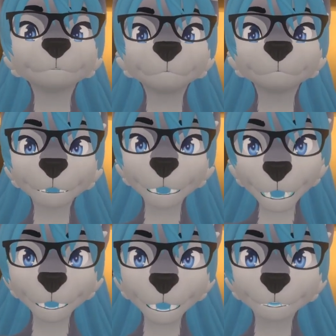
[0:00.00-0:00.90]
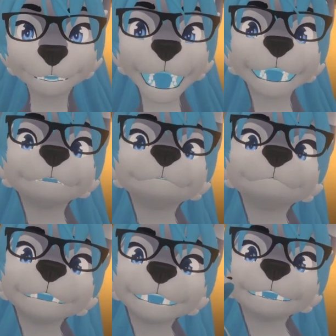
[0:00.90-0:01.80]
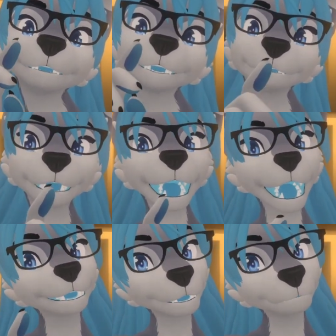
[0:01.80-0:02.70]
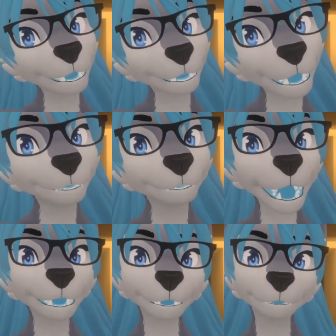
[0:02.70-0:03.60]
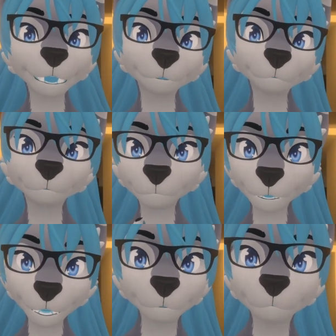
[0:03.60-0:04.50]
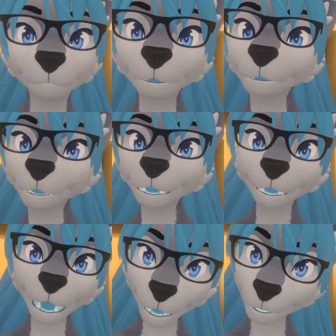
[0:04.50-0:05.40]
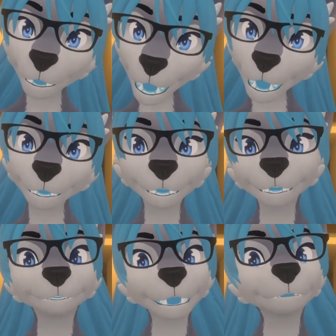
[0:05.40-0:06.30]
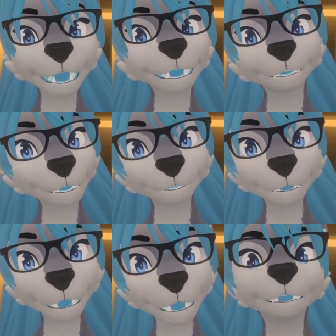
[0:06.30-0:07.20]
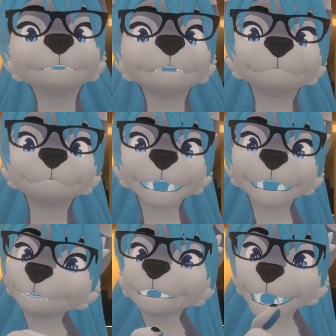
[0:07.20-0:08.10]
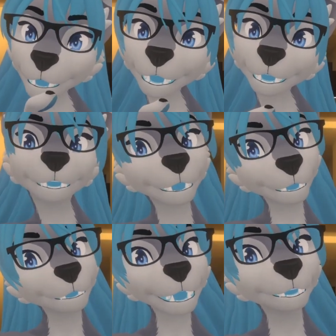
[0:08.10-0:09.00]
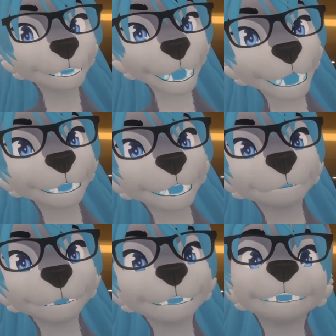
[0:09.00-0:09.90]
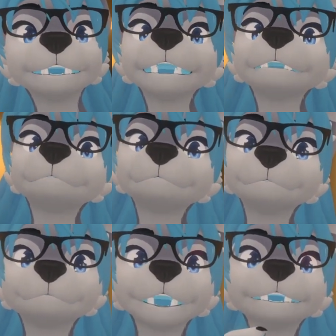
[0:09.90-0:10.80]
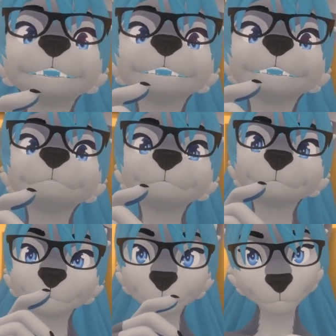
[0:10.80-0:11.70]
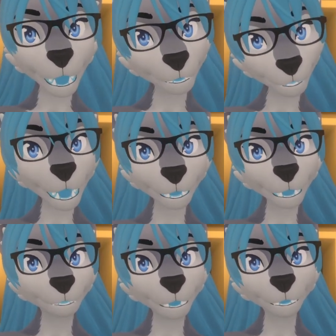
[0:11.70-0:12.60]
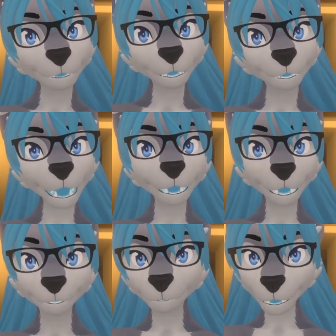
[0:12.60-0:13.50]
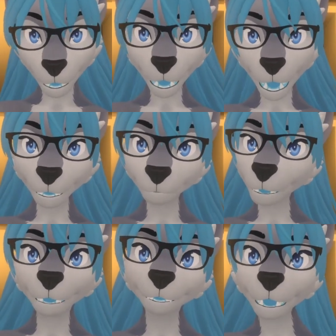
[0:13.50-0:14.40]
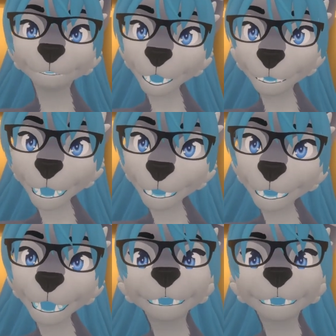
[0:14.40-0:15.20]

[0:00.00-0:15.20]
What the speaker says: from the website, and the odds are much less likely that the friend request that came in suddenly just disappears. Because I've had it, in fact I had it happen today, where I was trying to accept a friend request, but the accept button just wouldn't click.